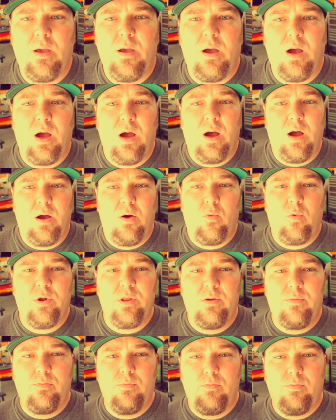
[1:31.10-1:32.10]
Uh, one of
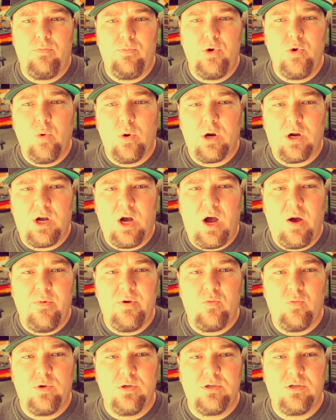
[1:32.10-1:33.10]
the newer
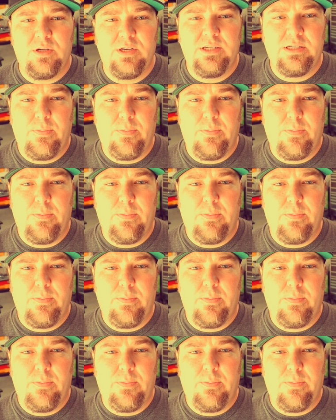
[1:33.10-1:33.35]
common ones is